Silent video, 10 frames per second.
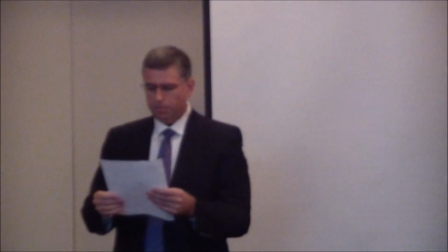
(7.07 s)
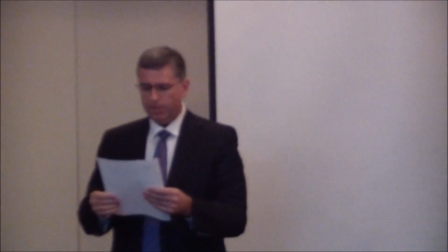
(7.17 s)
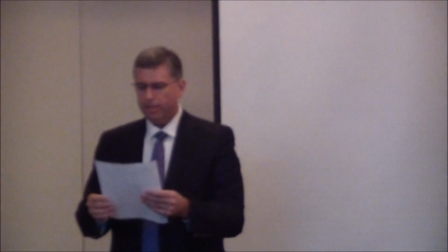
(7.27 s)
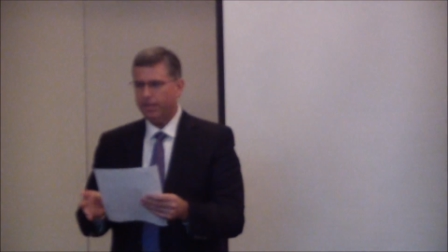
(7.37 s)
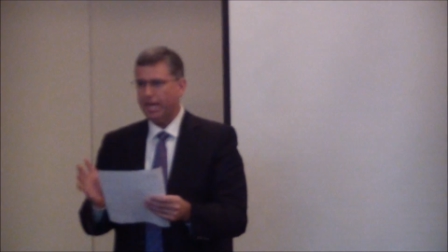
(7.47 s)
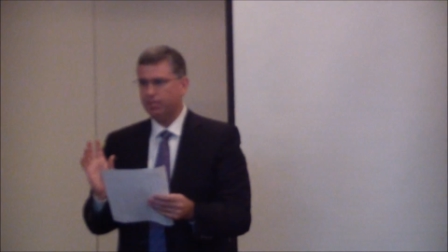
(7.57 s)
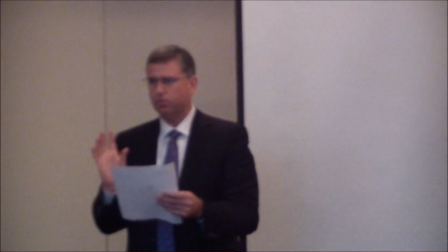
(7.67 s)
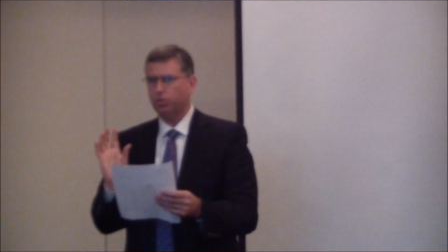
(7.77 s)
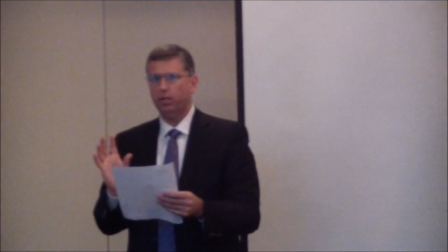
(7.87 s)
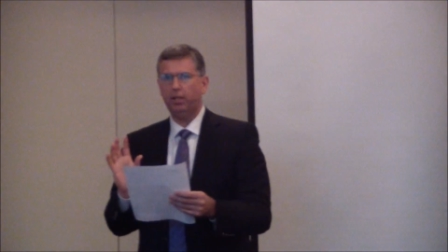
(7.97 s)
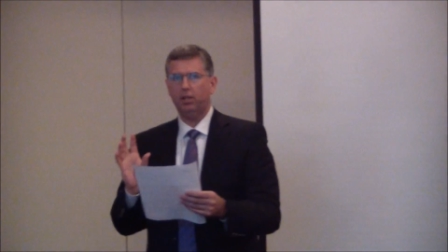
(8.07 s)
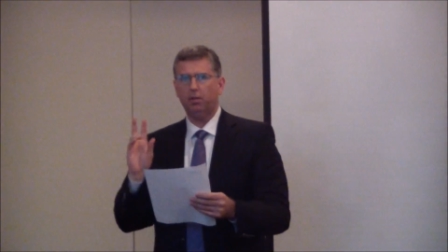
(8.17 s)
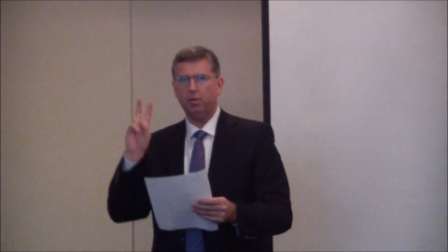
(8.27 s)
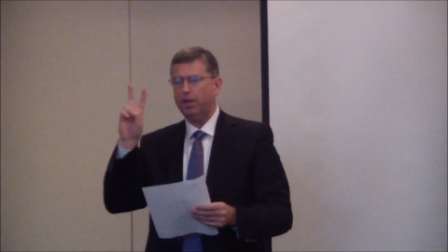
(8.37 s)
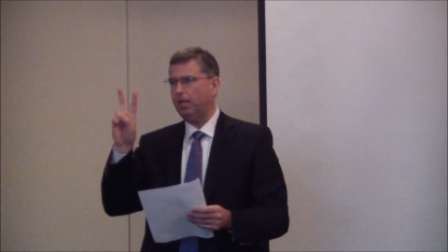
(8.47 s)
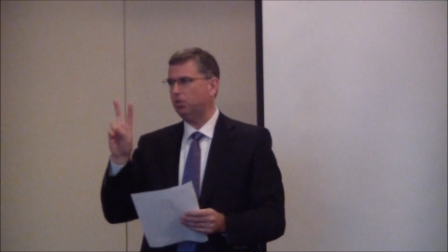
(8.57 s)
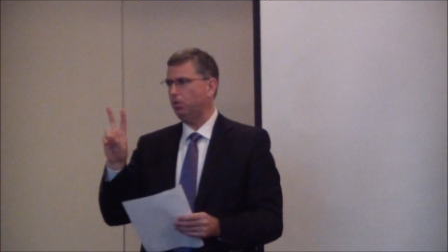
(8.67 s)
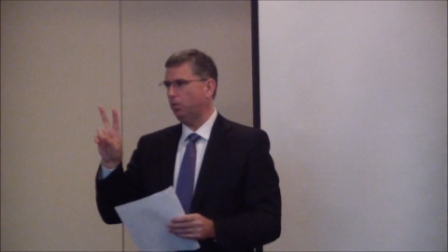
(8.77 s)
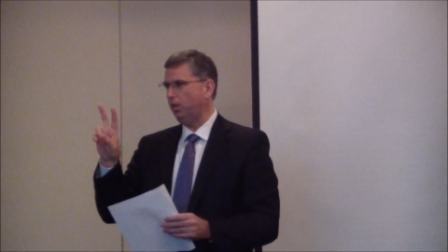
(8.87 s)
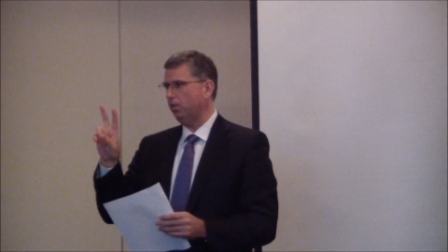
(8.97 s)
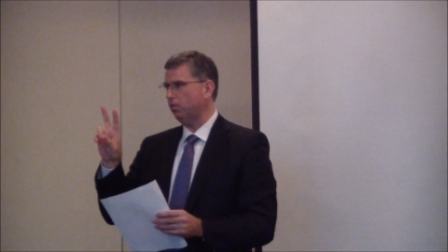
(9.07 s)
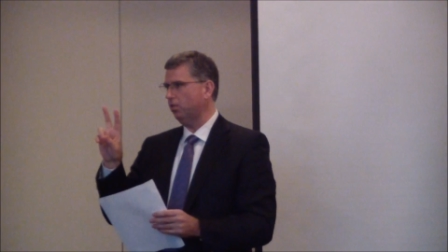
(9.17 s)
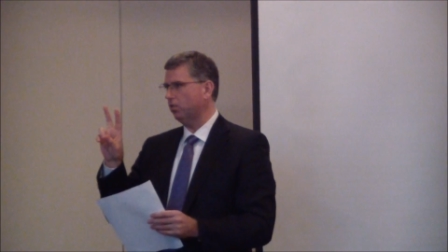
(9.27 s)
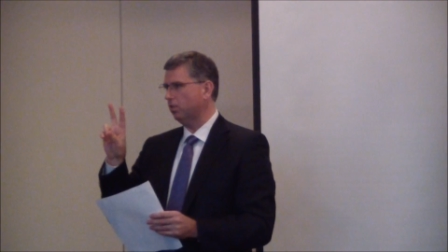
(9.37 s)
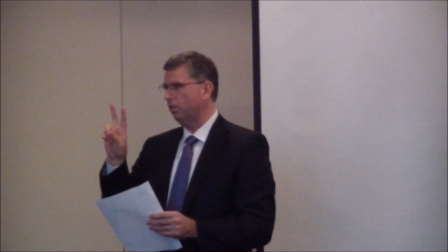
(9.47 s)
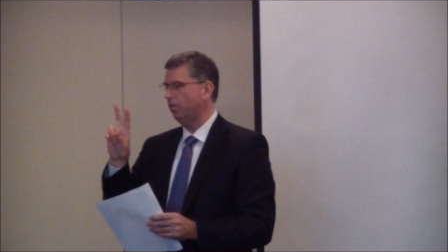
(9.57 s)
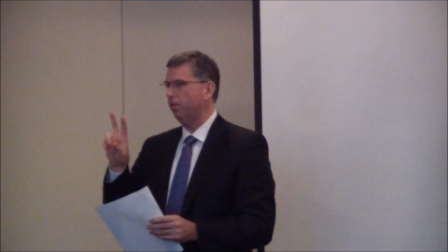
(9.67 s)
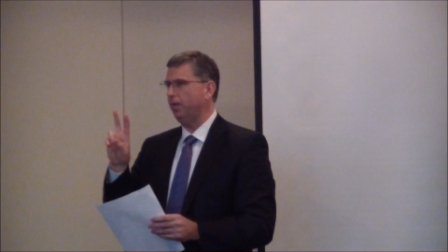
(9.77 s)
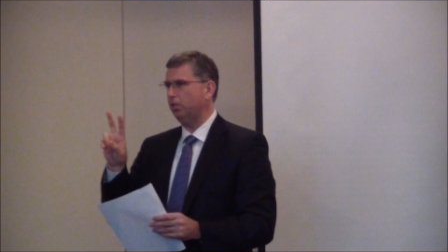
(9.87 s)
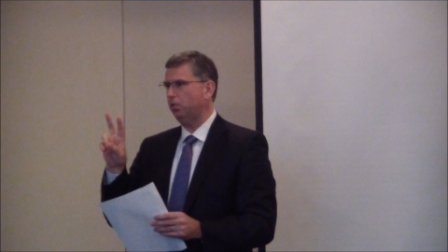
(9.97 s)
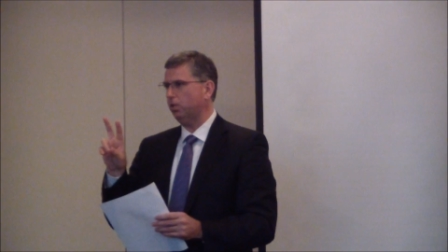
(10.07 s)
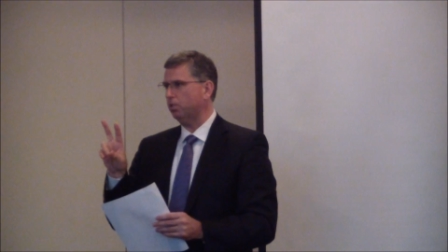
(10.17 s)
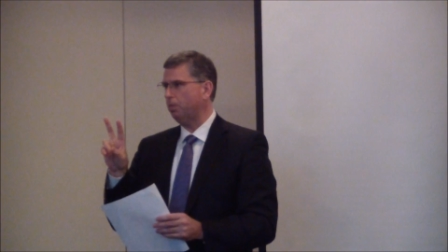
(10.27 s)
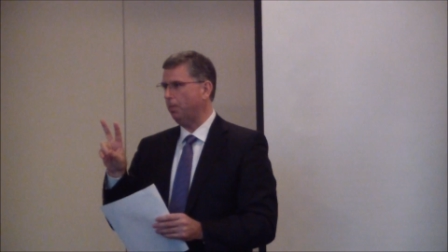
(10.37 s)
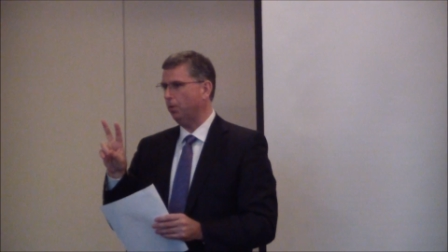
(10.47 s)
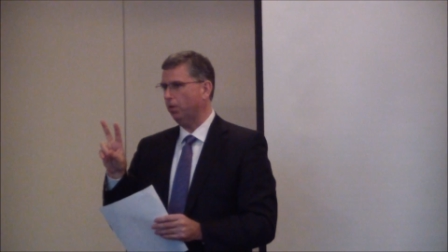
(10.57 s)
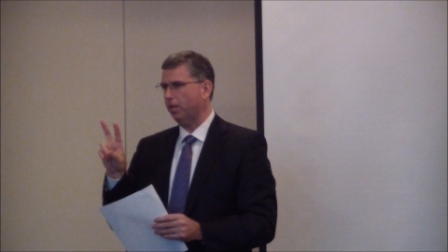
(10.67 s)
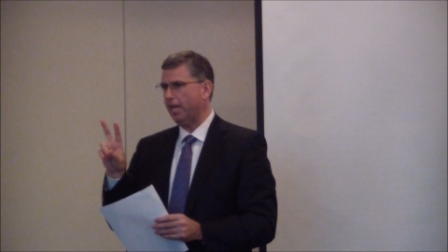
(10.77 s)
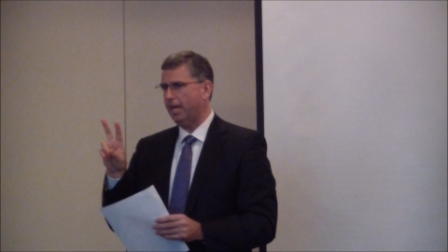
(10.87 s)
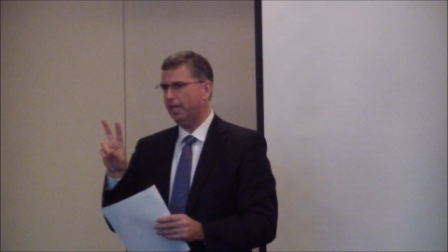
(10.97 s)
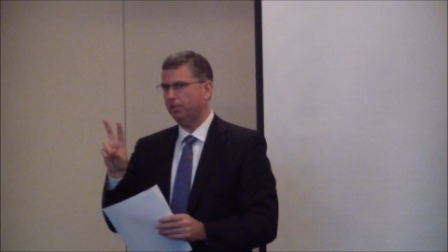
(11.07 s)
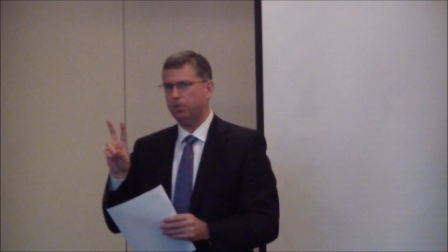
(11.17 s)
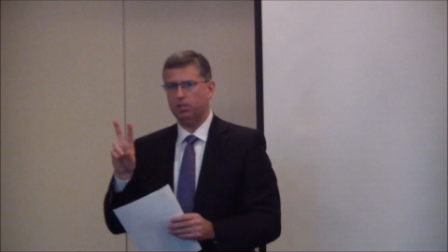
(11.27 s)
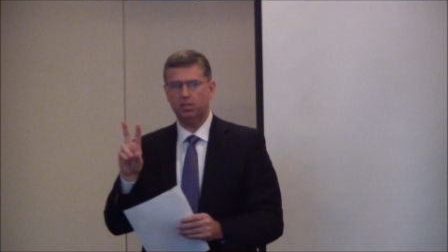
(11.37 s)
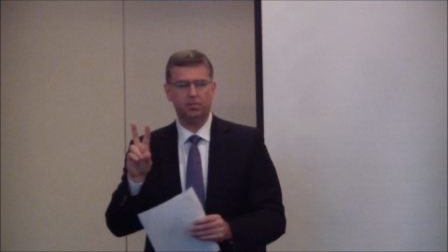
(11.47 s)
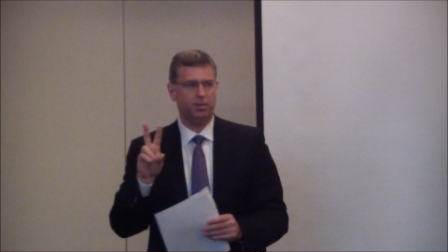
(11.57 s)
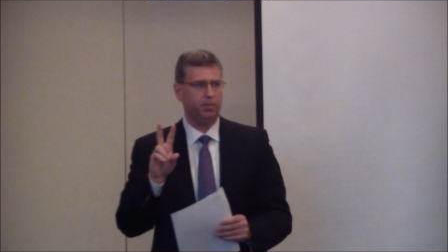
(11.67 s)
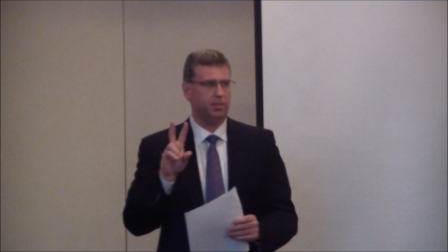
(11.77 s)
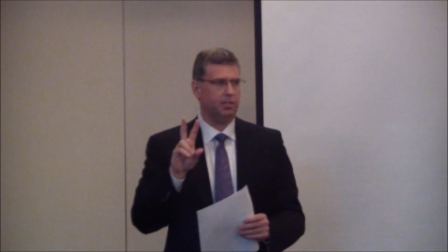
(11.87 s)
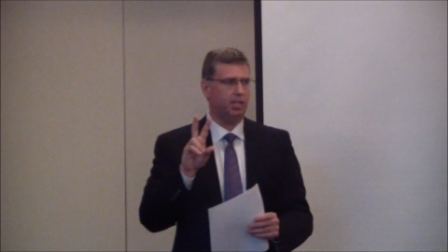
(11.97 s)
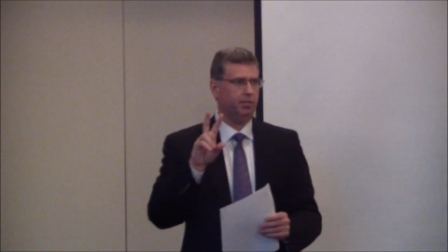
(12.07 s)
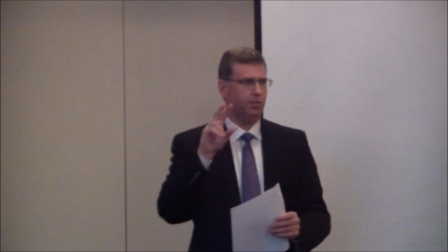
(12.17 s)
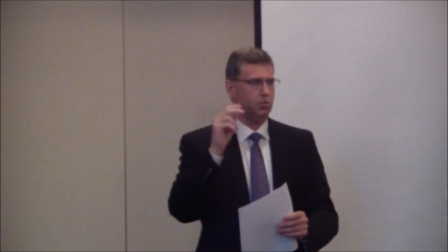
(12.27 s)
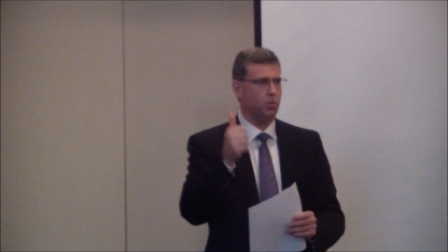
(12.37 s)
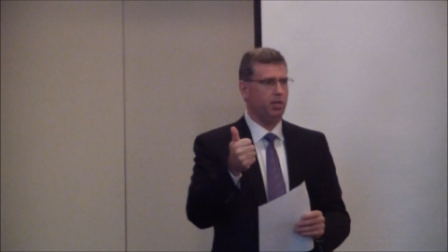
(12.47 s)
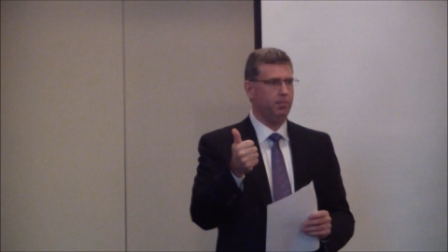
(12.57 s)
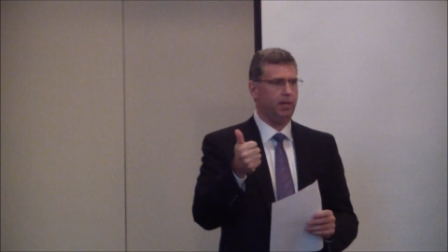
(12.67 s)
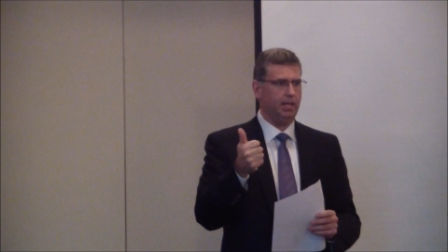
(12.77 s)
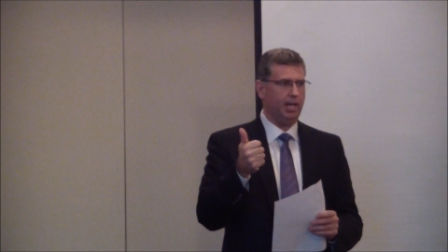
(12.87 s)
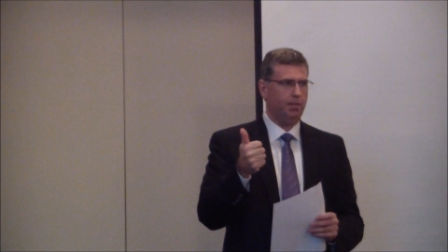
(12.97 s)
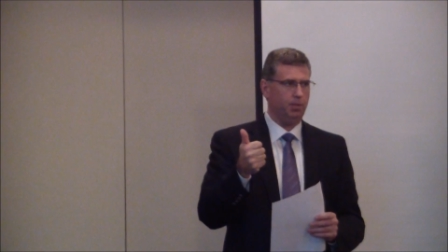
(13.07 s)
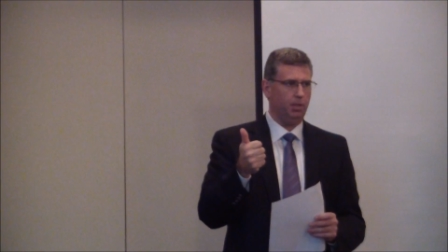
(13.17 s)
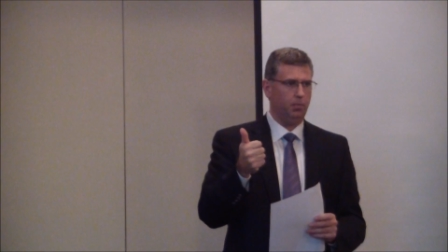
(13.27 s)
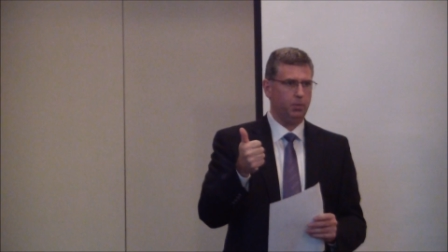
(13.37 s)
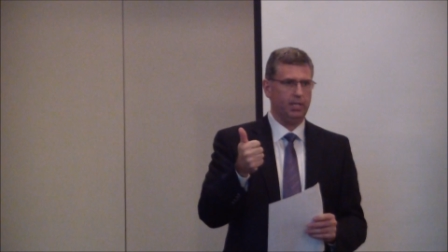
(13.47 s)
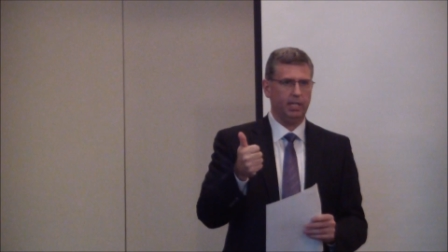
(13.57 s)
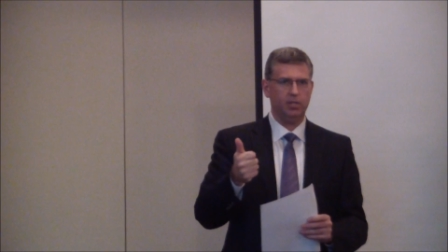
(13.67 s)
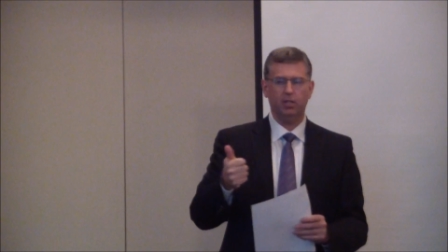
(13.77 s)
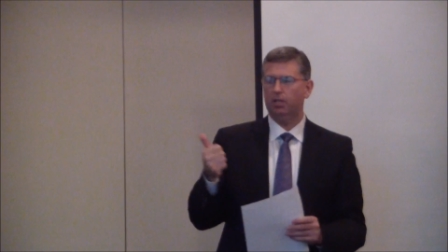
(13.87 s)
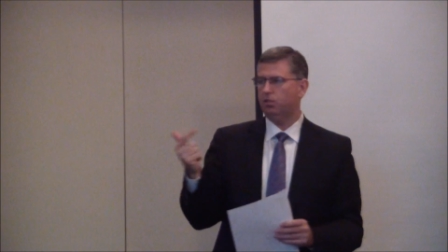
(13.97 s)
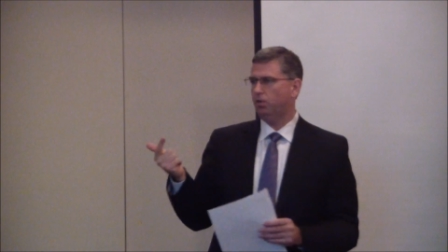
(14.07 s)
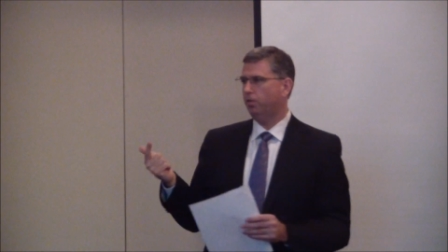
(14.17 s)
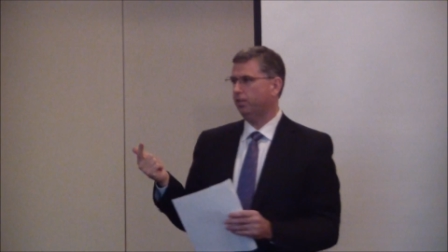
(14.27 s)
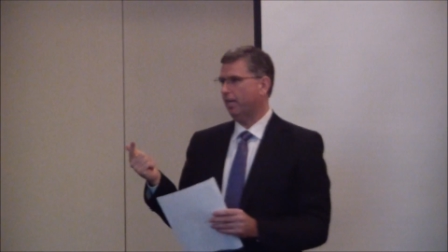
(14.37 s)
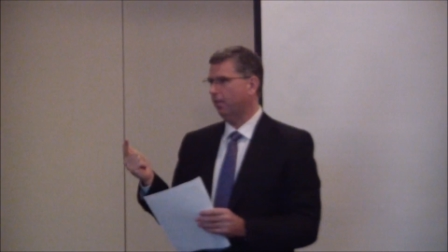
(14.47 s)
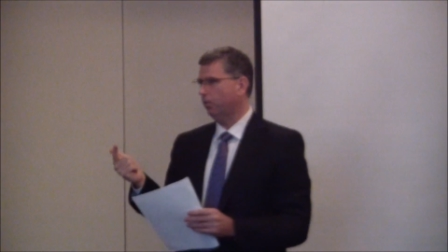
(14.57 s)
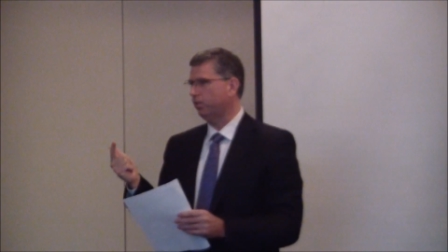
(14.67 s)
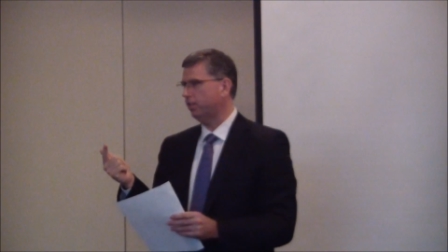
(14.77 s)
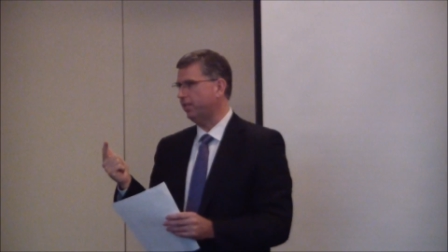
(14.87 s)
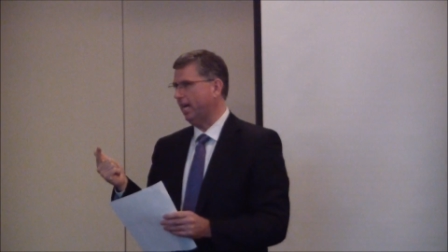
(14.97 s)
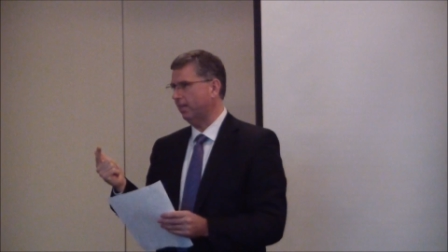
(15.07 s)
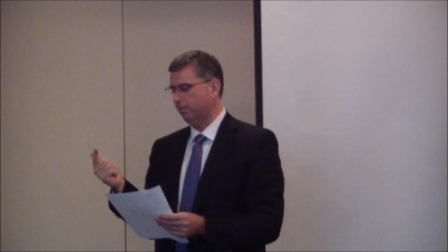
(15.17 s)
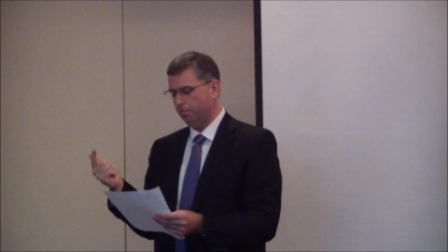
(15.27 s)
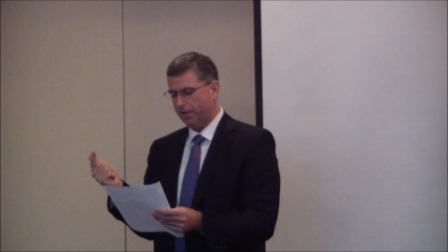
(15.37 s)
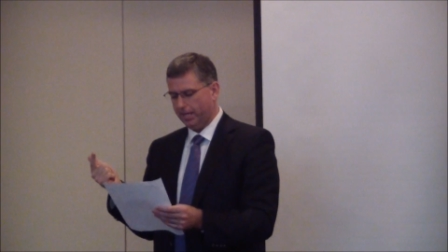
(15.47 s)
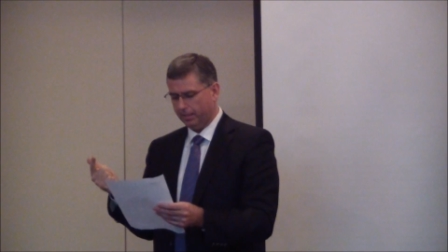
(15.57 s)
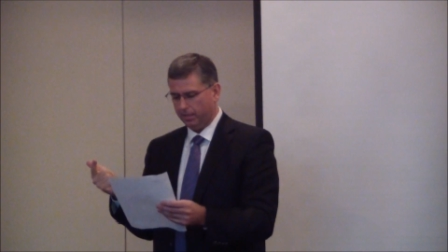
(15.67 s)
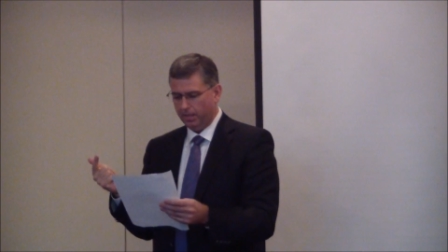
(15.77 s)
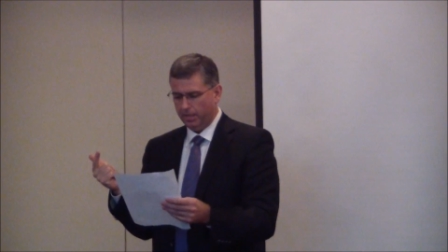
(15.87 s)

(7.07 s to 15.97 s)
but that's really the main two reasons people look at, especially at the small business level, is one, my liability protection, and two, what's the tax impact.